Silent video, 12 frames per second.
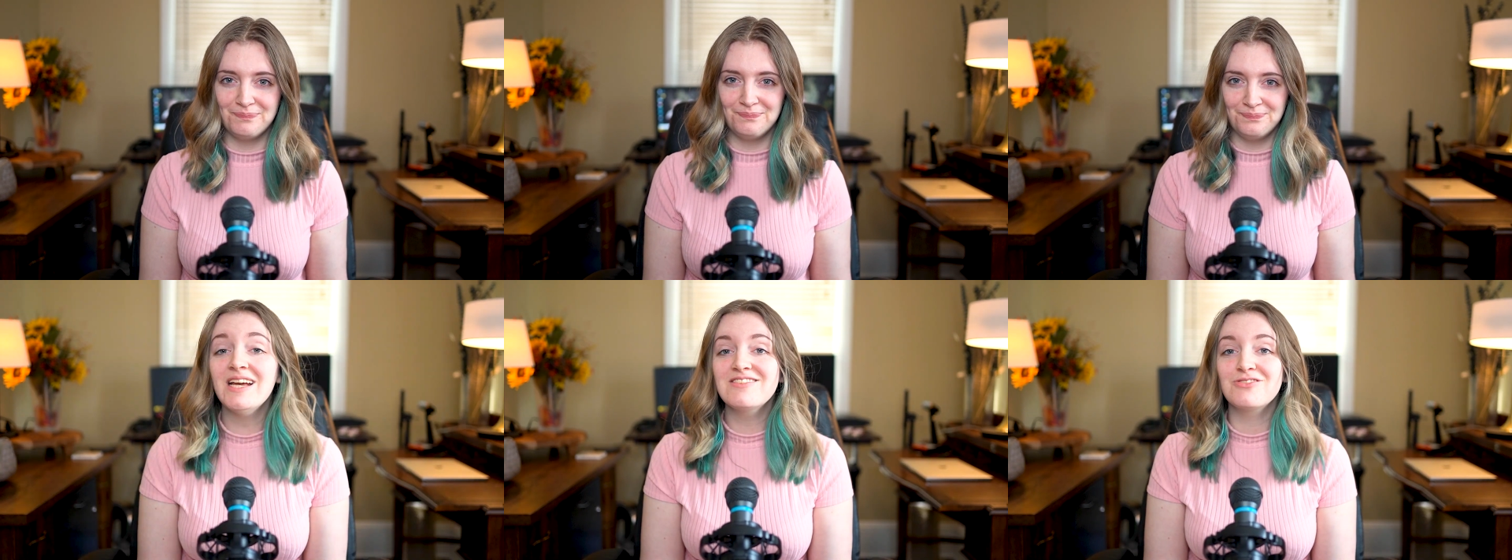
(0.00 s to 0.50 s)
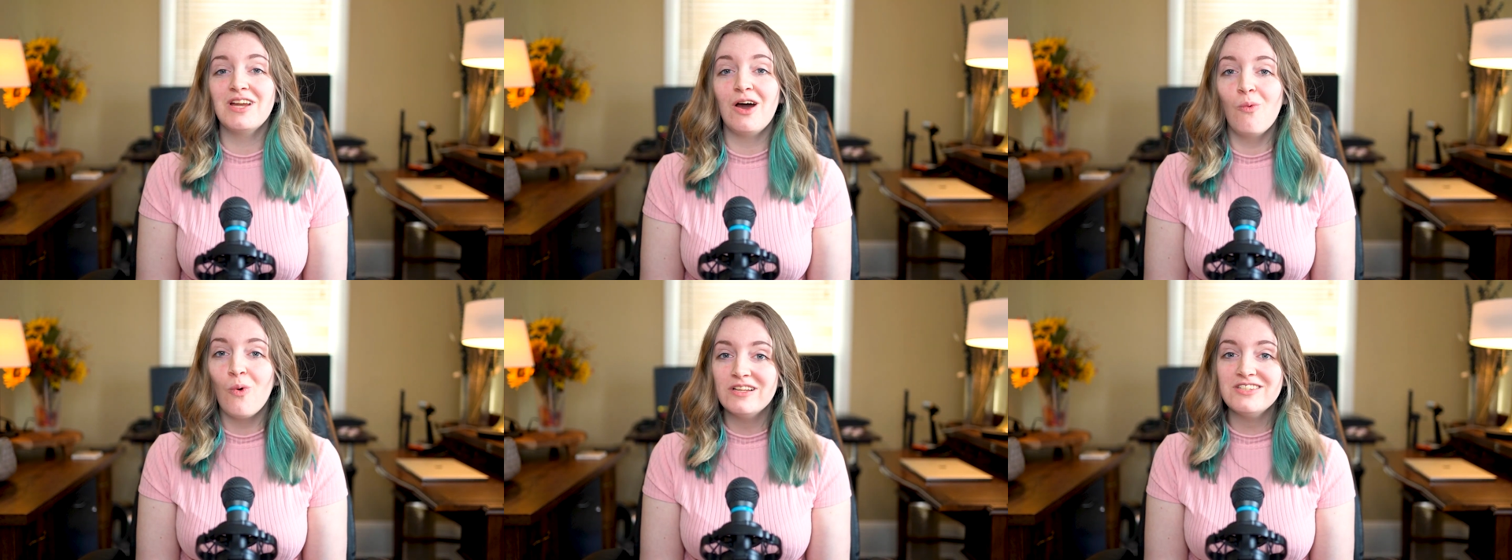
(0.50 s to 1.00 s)
Okay, so
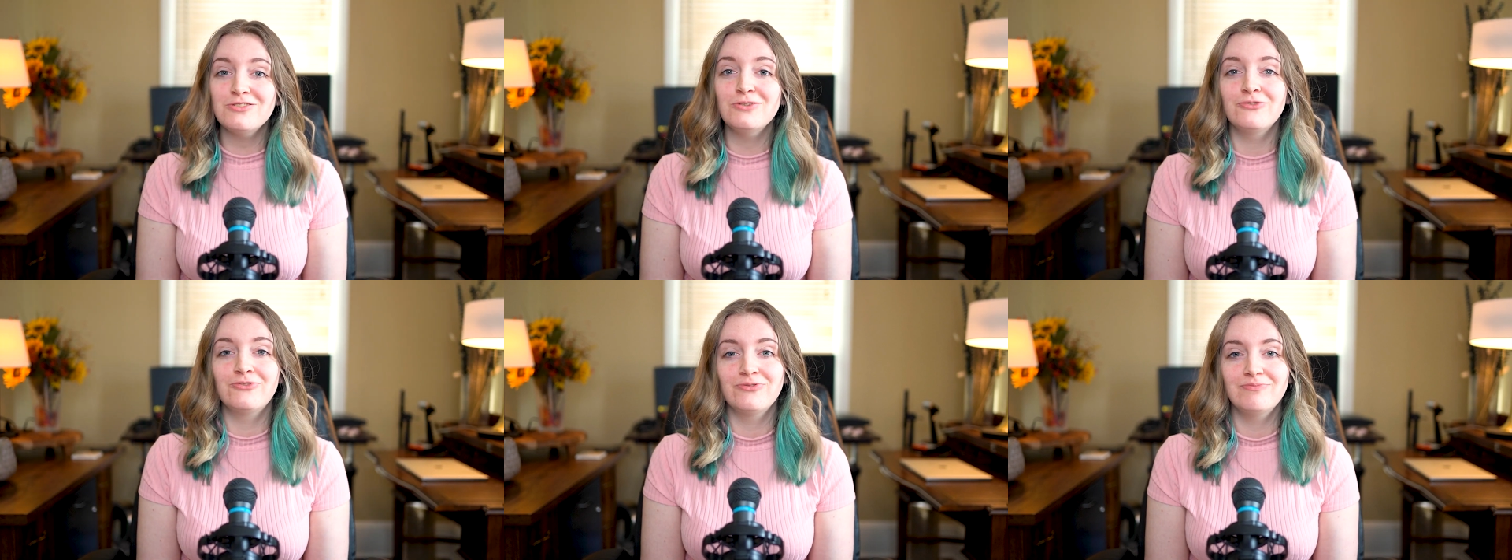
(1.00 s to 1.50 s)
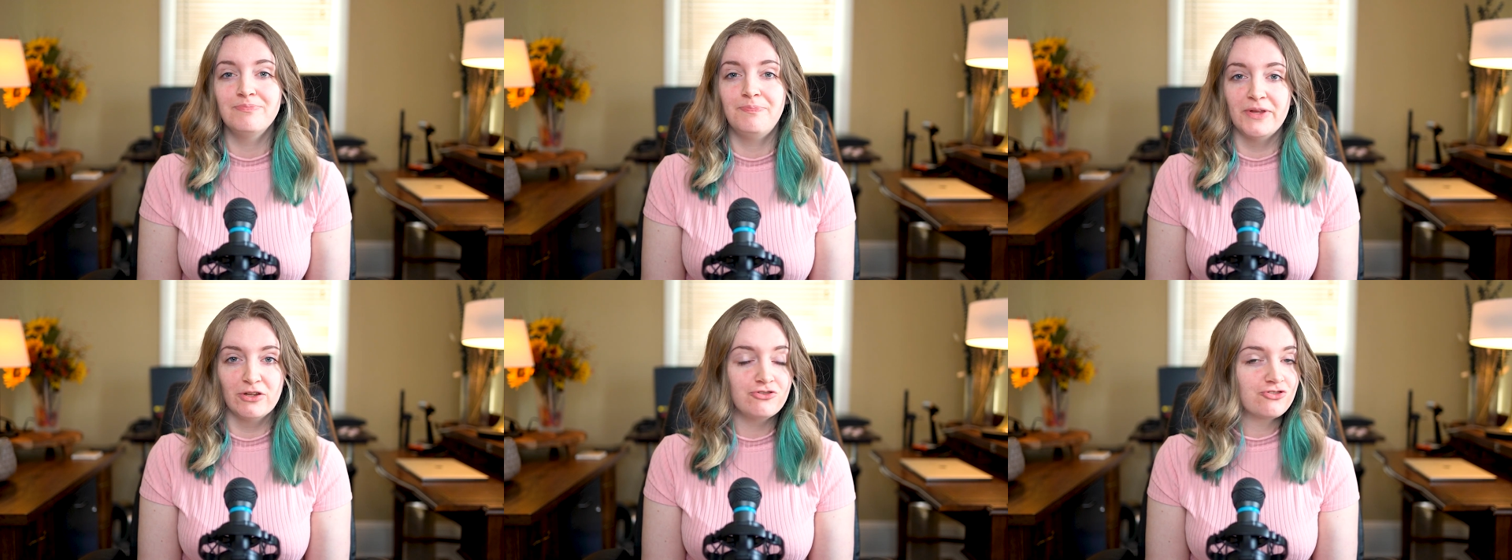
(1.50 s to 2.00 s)
now once you've
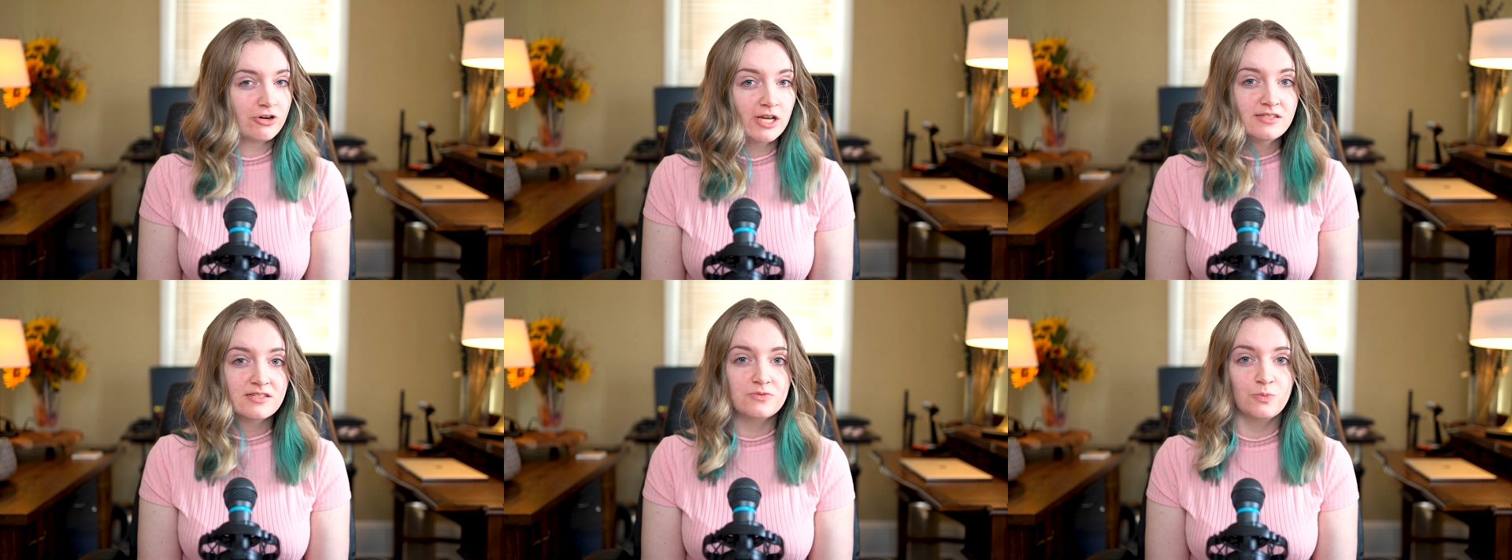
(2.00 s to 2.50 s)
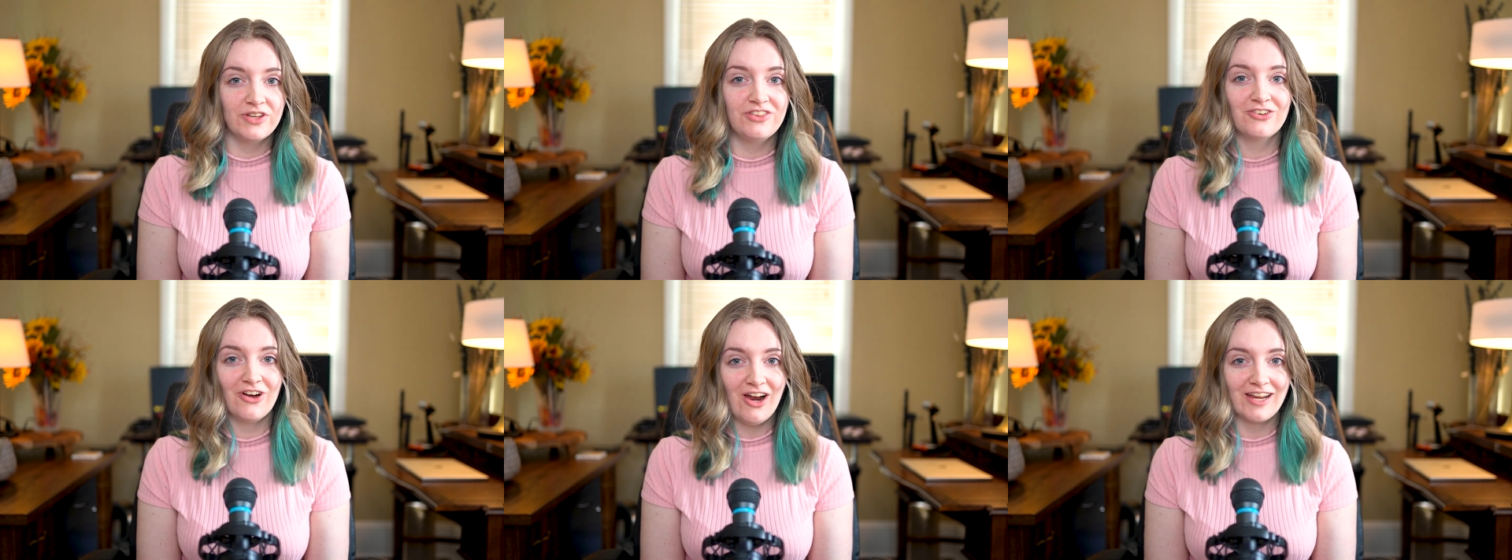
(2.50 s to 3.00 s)
built trust with
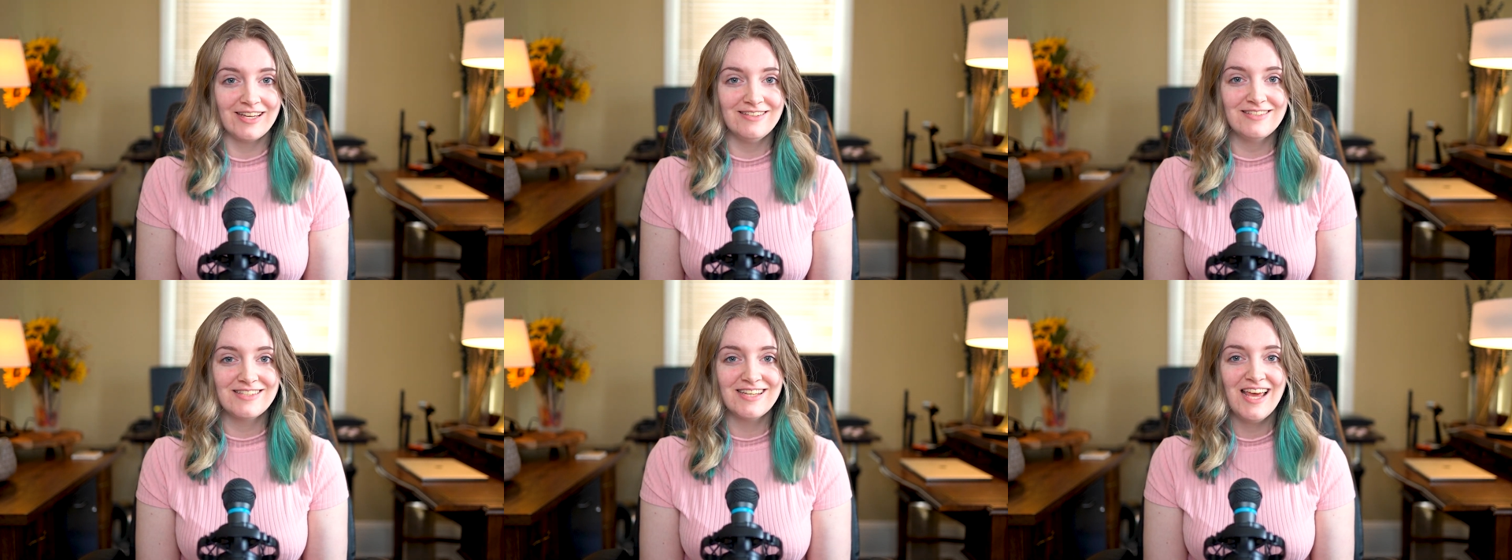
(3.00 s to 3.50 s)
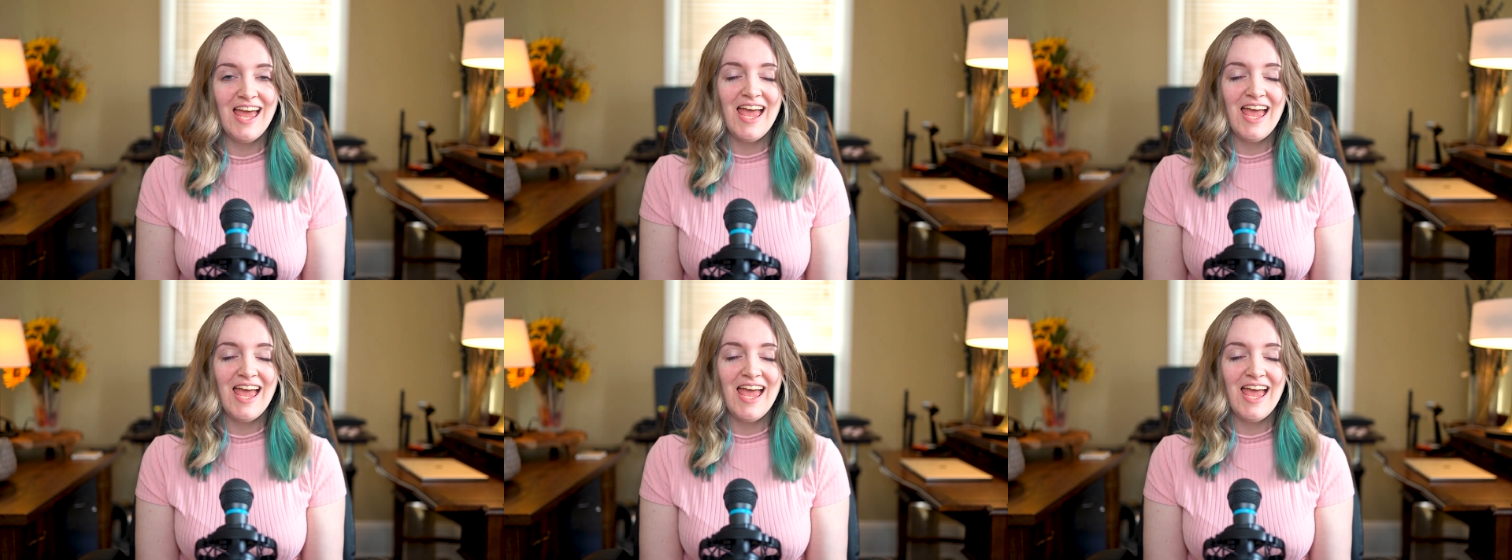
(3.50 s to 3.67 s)
your audience